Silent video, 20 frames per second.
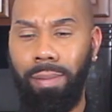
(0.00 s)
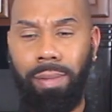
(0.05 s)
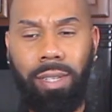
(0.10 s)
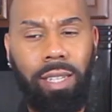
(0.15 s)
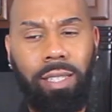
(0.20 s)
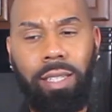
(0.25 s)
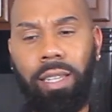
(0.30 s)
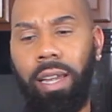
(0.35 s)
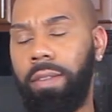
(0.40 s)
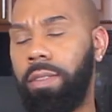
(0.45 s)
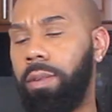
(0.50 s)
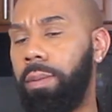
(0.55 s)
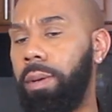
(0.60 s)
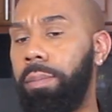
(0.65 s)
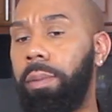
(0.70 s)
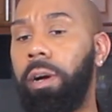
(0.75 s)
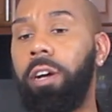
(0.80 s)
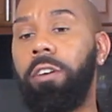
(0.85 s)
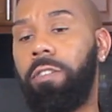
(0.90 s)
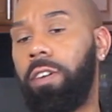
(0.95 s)
it doesn't have to be
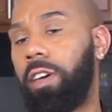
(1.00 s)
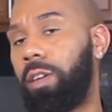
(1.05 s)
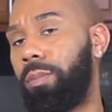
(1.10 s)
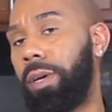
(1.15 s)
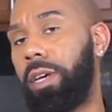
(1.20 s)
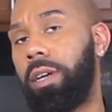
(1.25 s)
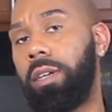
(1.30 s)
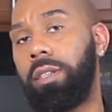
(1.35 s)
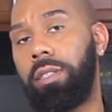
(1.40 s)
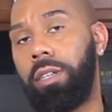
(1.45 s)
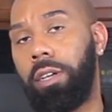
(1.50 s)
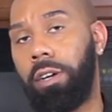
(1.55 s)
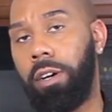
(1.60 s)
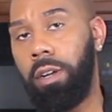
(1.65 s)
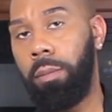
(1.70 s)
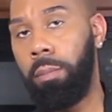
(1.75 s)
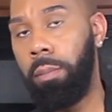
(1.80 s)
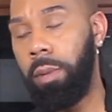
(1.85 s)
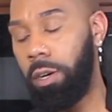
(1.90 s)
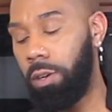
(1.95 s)
perfect because they're
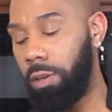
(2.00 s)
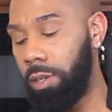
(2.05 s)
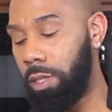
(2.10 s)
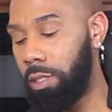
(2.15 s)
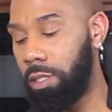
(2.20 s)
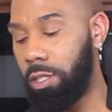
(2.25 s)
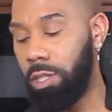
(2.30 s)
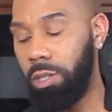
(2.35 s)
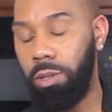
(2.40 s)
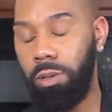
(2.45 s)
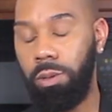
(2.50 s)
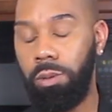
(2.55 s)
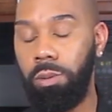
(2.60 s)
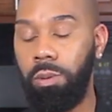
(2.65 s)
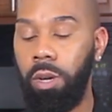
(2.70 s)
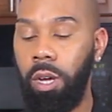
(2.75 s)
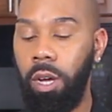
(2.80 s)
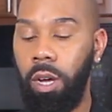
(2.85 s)
going to melt into